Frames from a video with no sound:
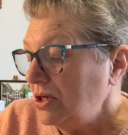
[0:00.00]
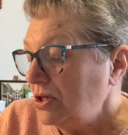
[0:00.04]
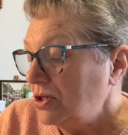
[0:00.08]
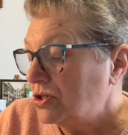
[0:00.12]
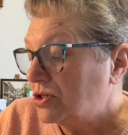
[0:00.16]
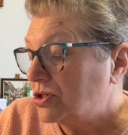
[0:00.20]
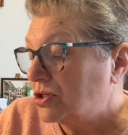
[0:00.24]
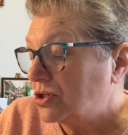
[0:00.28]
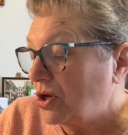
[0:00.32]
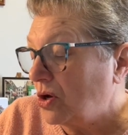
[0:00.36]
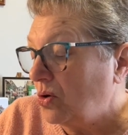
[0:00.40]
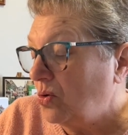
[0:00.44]

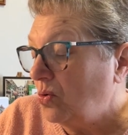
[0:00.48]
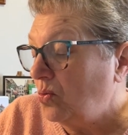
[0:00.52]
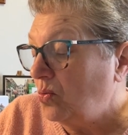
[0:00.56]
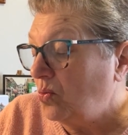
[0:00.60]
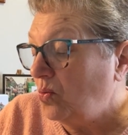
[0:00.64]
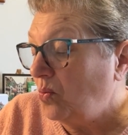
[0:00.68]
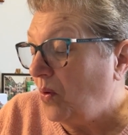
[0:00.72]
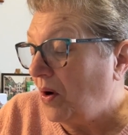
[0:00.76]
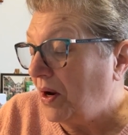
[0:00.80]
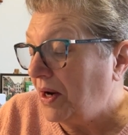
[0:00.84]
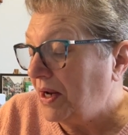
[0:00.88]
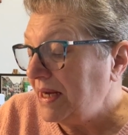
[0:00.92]
So
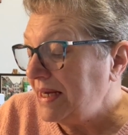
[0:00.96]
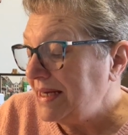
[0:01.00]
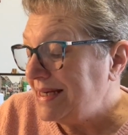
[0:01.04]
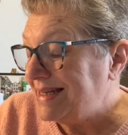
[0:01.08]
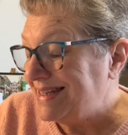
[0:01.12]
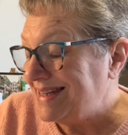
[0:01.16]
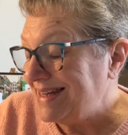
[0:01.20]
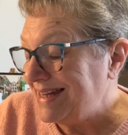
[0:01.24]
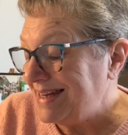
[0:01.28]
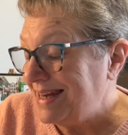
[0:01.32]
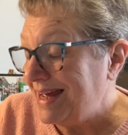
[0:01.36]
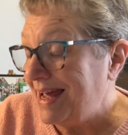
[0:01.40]
what I
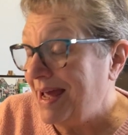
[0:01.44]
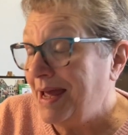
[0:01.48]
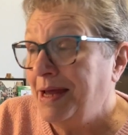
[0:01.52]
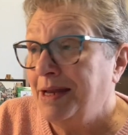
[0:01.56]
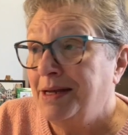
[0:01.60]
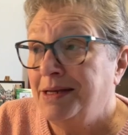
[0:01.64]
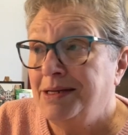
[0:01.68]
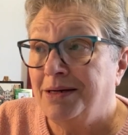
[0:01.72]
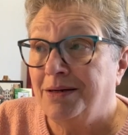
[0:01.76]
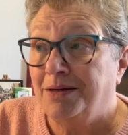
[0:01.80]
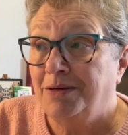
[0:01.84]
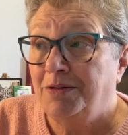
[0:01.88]
did
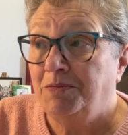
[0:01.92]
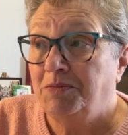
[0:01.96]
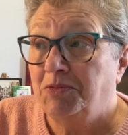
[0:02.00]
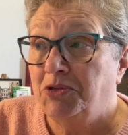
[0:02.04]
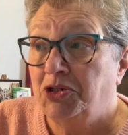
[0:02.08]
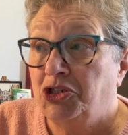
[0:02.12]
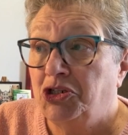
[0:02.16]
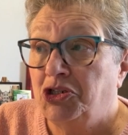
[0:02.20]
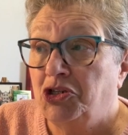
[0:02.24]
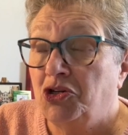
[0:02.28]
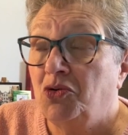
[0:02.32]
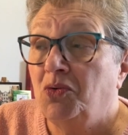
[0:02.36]
end up
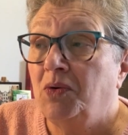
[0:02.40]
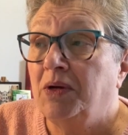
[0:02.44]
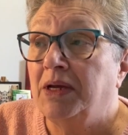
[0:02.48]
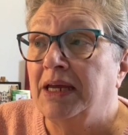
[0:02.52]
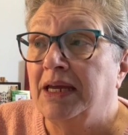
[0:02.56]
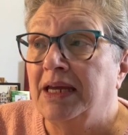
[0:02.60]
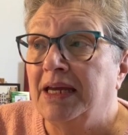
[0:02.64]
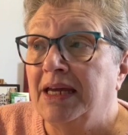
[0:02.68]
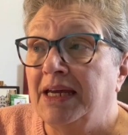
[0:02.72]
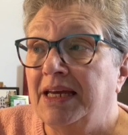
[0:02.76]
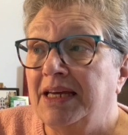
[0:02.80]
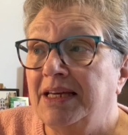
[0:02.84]

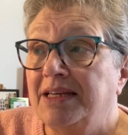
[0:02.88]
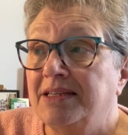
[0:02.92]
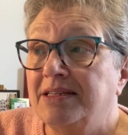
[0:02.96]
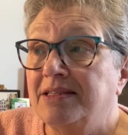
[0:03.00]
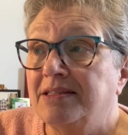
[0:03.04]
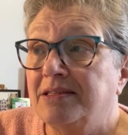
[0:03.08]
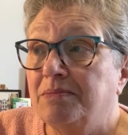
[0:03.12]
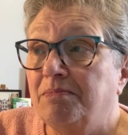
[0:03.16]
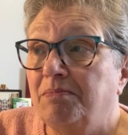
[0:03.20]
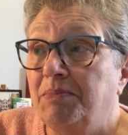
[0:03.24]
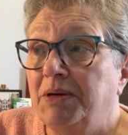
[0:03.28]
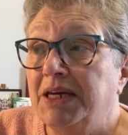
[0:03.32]
doing
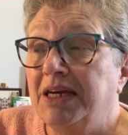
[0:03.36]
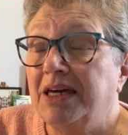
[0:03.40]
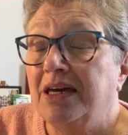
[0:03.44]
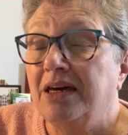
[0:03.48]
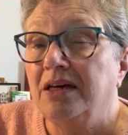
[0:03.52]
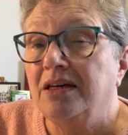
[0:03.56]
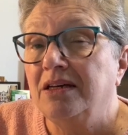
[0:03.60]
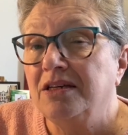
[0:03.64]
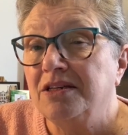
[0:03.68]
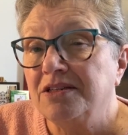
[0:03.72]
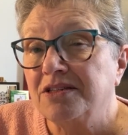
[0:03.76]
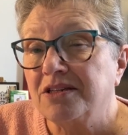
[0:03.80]
is,
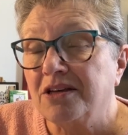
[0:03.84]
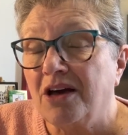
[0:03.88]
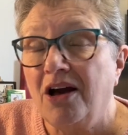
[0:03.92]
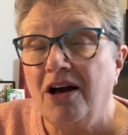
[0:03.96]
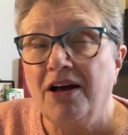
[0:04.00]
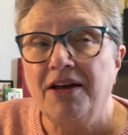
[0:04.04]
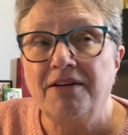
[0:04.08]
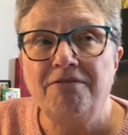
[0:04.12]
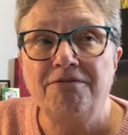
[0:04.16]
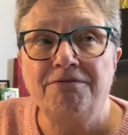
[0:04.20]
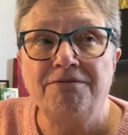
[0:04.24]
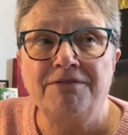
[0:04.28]
because
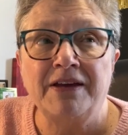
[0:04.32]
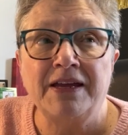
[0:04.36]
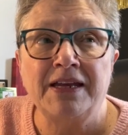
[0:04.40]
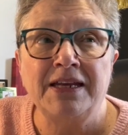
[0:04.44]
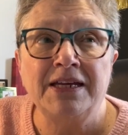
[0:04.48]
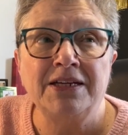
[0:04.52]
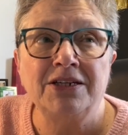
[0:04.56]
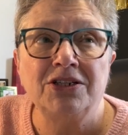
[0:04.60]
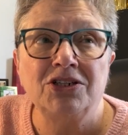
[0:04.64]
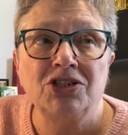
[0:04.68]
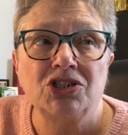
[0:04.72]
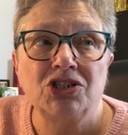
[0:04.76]
I
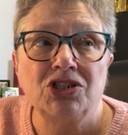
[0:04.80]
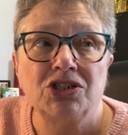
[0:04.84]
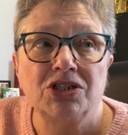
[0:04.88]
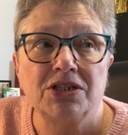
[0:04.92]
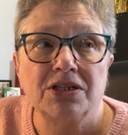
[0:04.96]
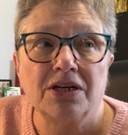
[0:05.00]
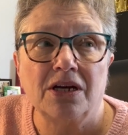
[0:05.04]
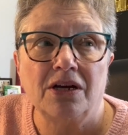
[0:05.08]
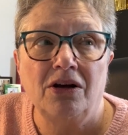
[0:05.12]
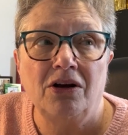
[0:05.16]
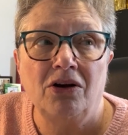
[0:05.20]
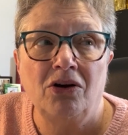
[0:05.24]
finished
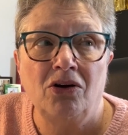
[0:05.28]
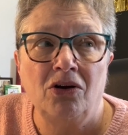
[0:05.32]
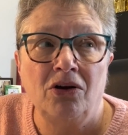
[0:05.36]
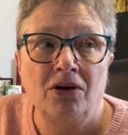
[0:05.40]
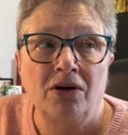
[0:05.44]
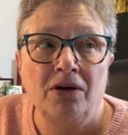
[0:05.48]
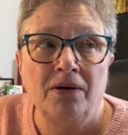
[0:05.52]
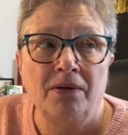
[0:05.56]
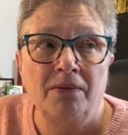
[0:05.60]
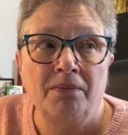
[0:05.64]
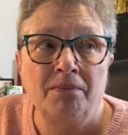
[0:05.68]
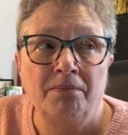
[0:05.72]

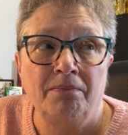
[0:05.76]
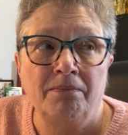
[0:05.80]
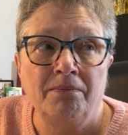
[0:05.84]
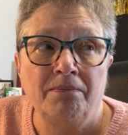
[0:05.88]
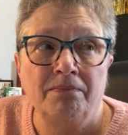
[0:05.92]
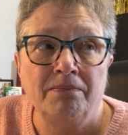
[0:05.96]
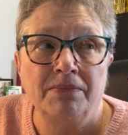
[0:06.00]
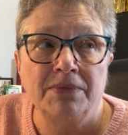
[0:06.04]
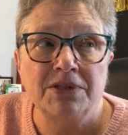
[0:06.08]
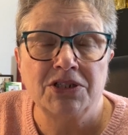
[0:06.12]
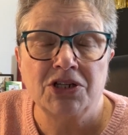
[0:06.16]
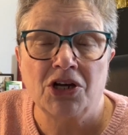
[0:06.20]

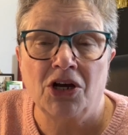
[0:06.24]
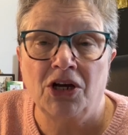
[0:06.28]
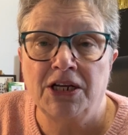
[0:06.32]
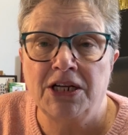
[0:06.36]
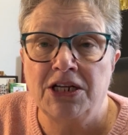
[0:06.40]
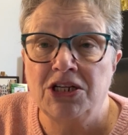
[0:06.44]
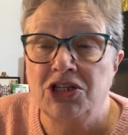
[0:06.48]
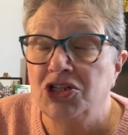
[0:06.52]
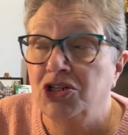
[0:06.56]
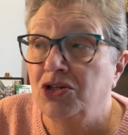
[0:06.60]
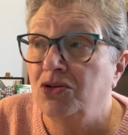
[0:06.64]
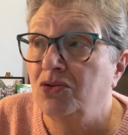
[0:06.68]

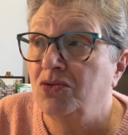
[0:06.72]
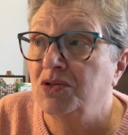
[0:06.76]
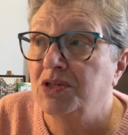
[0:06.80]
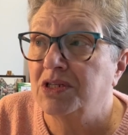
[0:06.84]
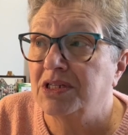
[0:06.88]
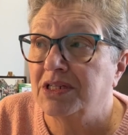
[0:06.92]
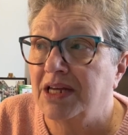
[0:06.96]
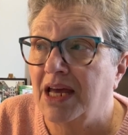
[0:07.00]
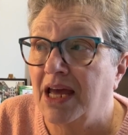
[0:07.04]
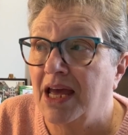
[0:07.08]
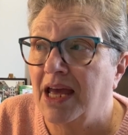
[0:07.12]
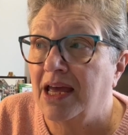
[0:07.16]
Tiny
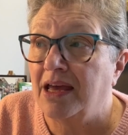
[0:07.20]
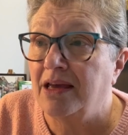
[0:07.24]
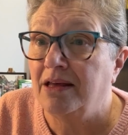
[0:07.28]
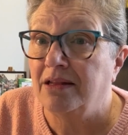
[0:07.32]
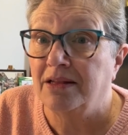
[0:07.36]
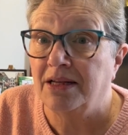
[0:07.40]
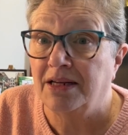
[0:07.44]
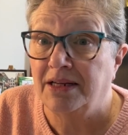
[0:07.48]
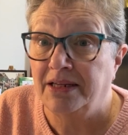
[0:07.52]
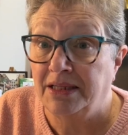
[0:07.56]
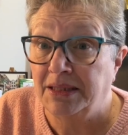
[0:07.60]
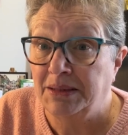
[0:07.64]
Tuesday,
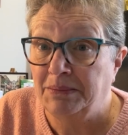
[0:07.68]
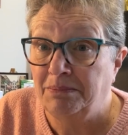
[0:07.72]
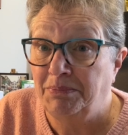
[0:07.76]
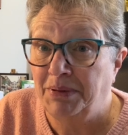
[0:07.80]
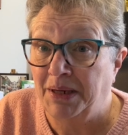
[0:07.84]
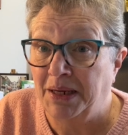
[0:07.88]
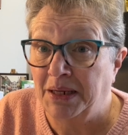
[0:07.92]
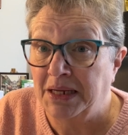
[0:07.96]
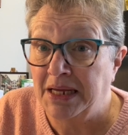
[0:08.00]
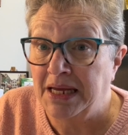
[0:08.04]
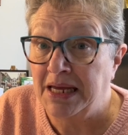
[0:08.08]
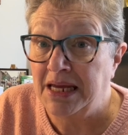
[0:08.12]
the little
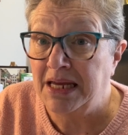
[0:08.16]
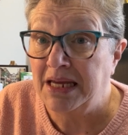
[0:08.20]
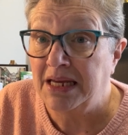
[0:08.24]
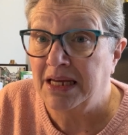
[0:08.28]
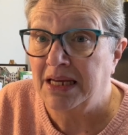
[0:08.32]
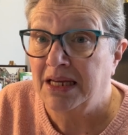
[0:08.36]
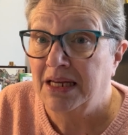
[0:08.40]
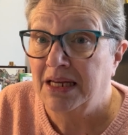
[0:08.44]
bunny,